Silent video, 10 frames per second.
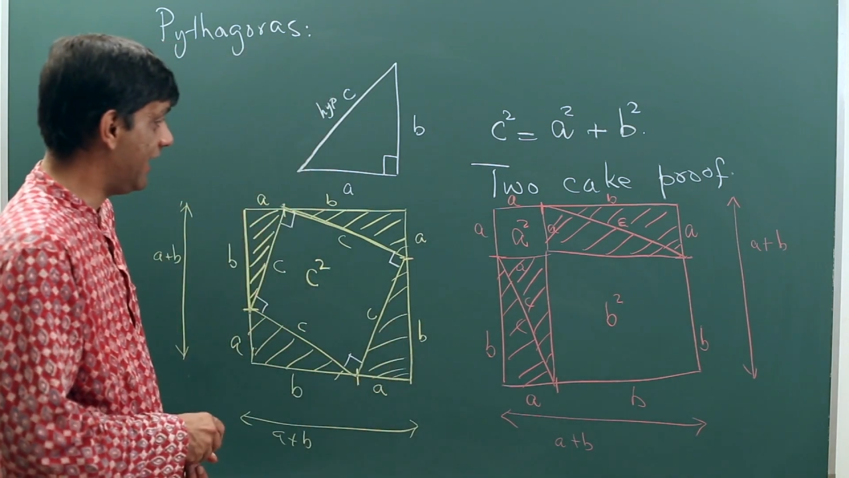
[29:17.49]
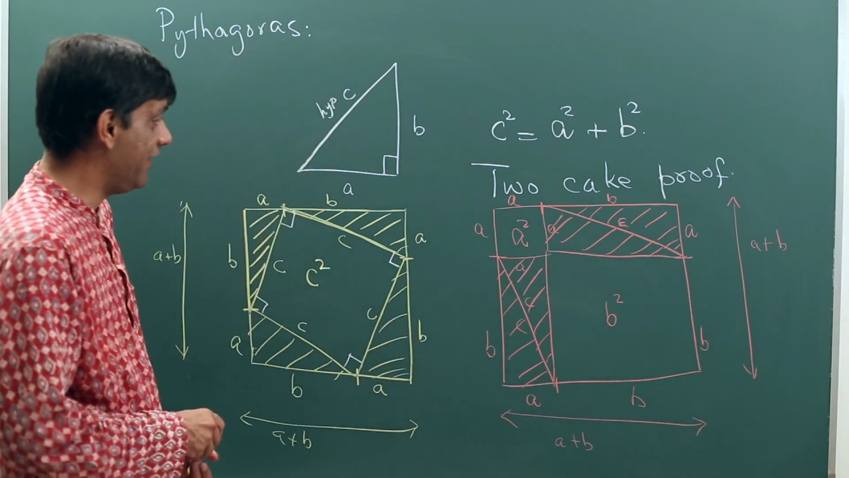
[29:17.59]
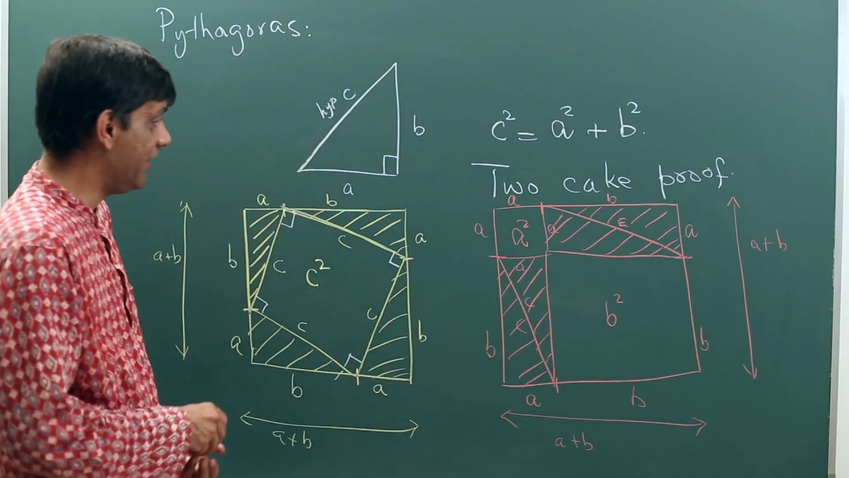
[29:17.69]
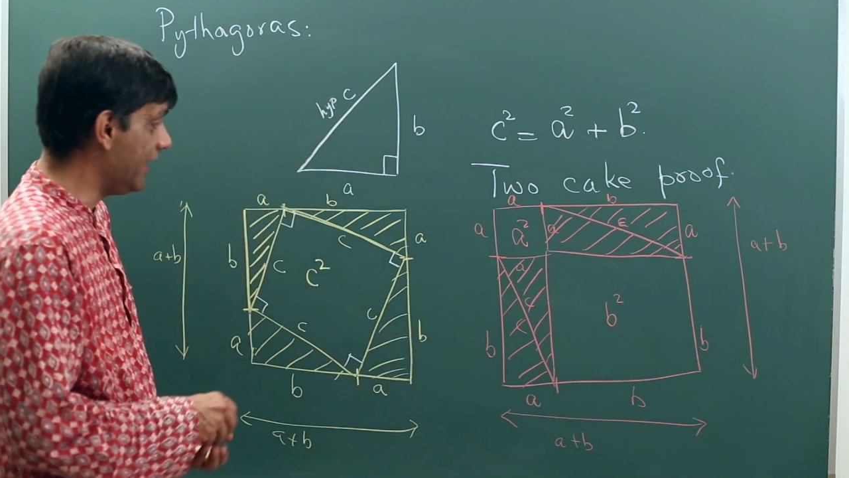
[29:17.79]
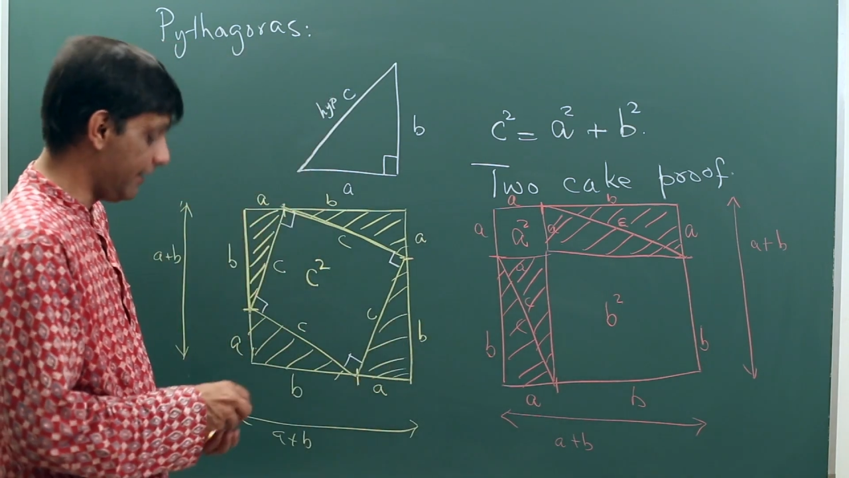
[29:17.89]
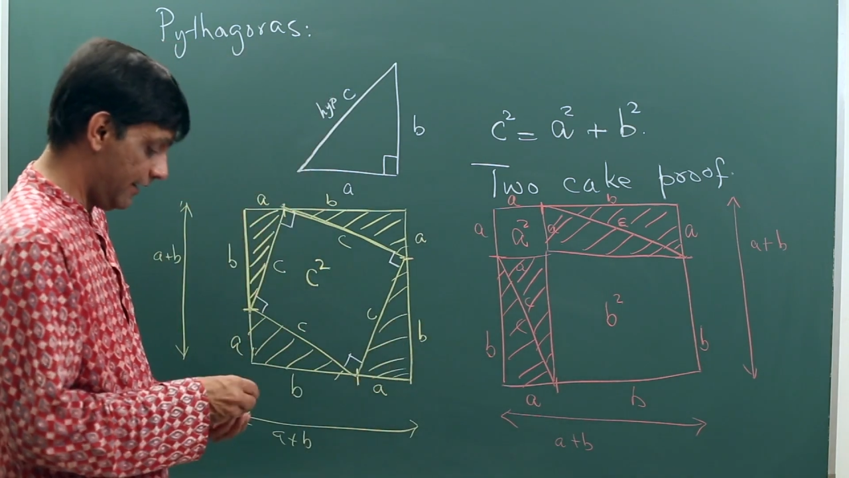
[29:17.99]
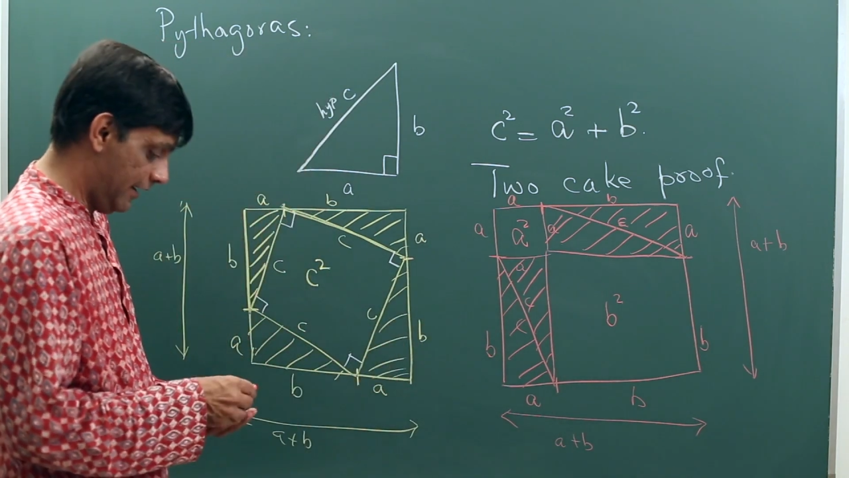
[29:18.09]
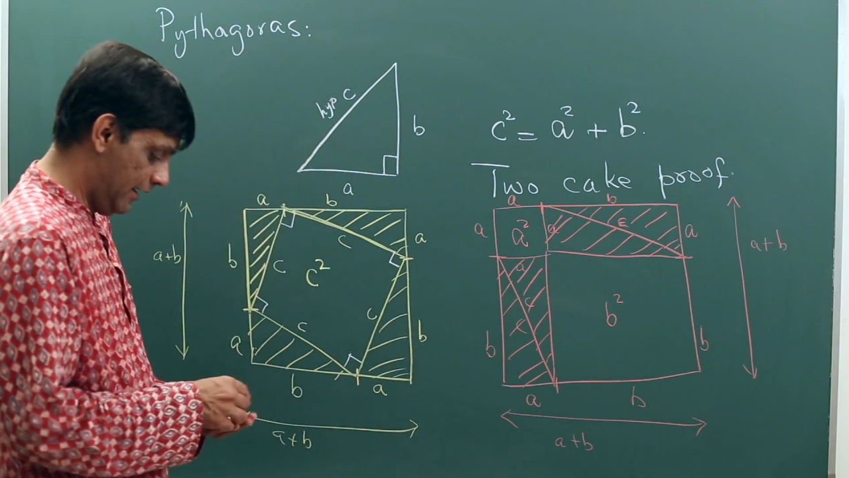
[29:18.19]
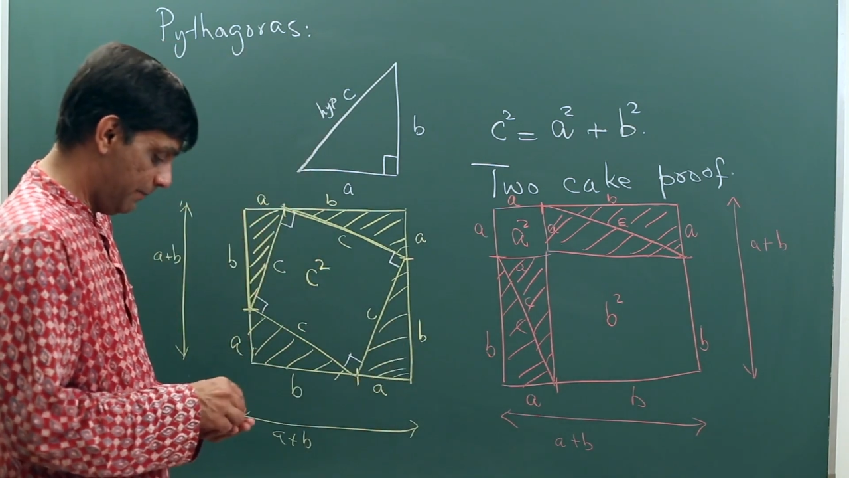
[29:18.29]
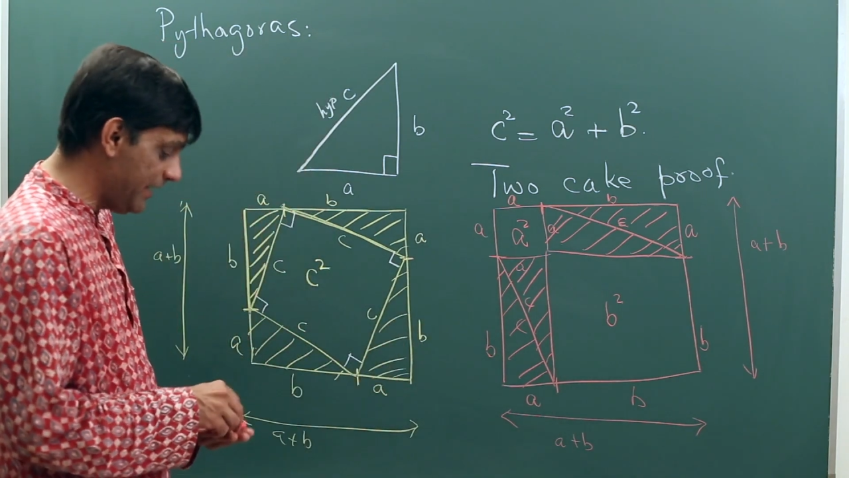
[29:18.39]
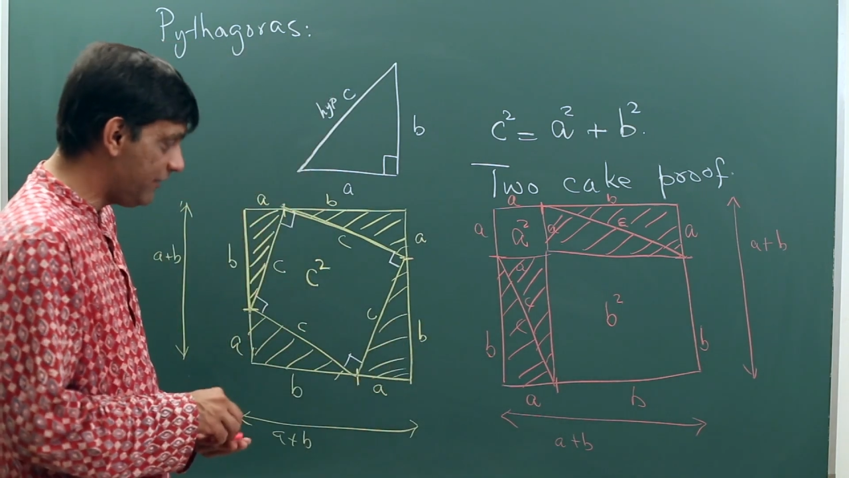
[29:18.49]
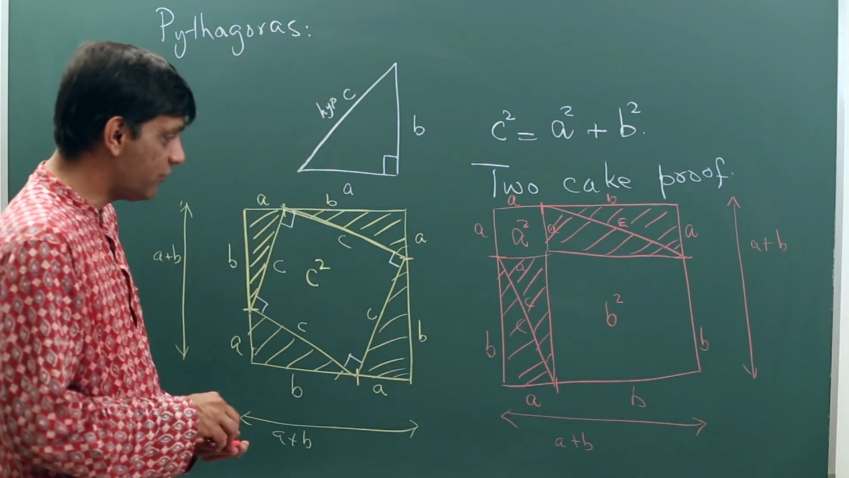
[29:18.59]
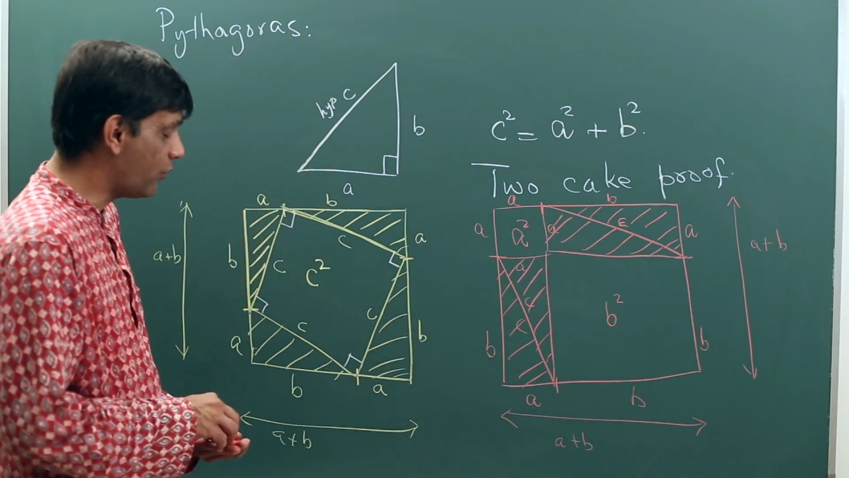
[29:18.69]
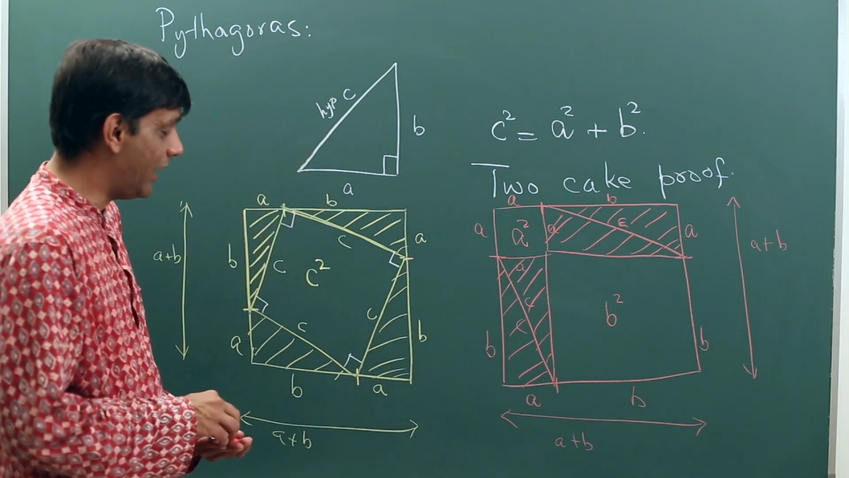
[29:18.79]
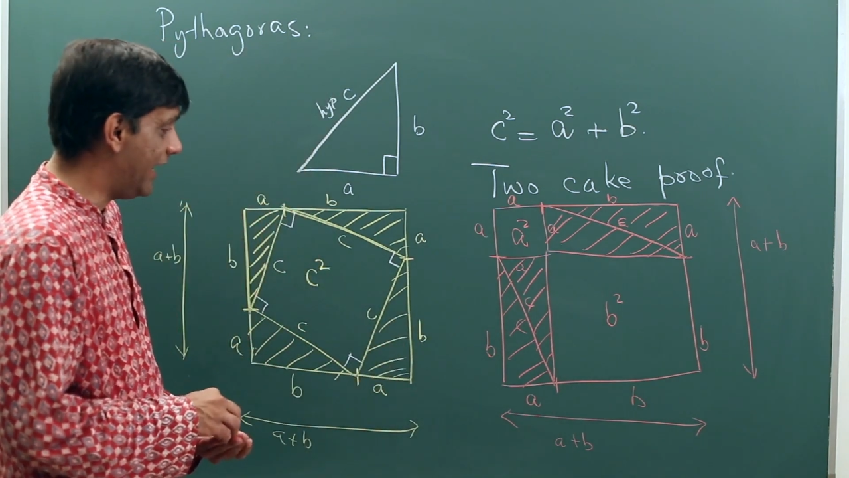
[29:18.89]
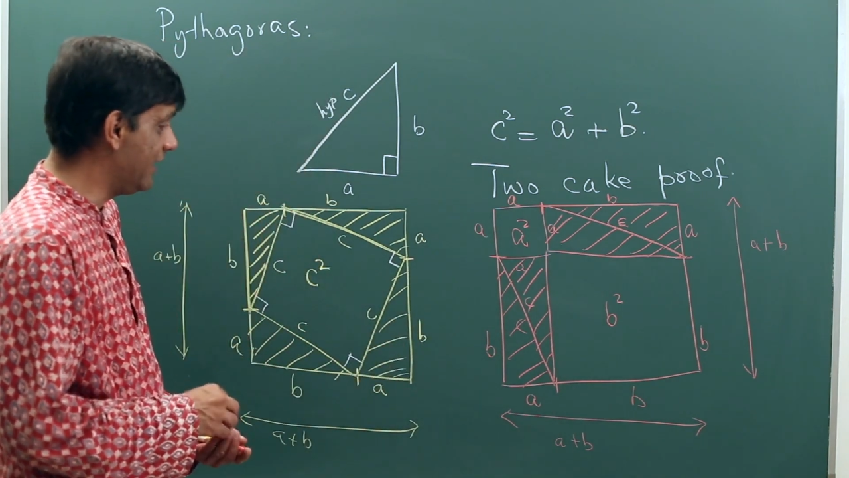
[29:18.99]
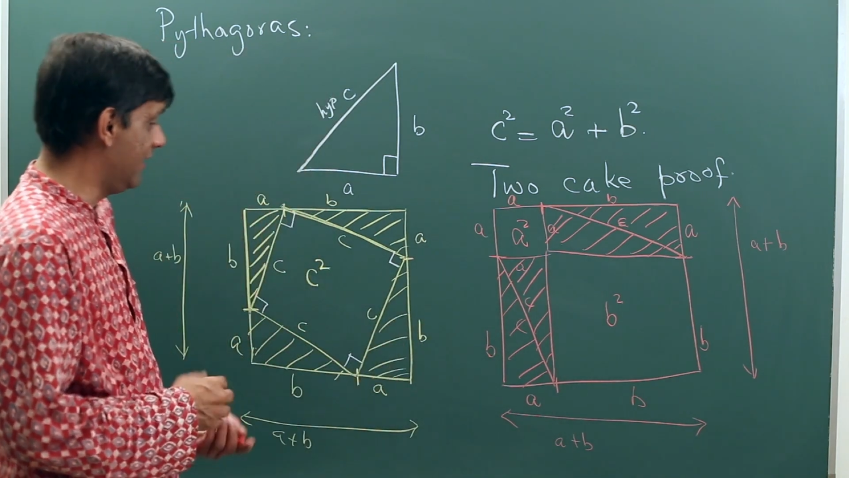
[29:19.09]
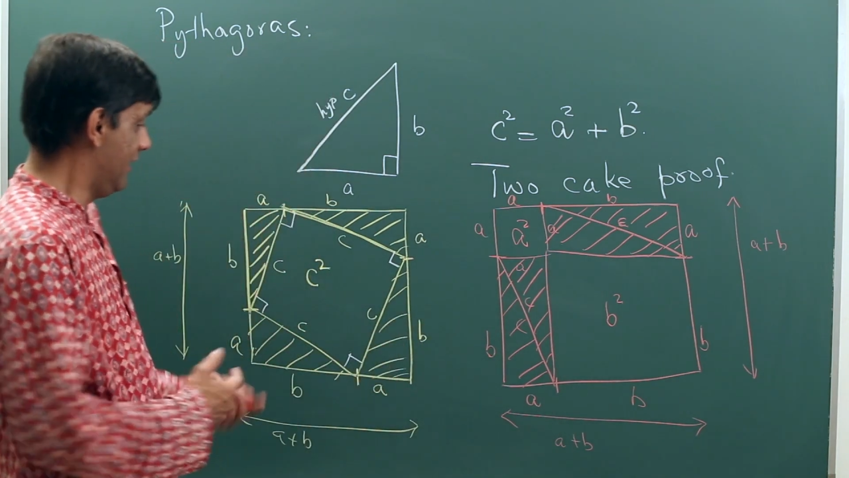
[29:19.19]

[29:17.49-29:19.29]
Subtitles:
area B squared.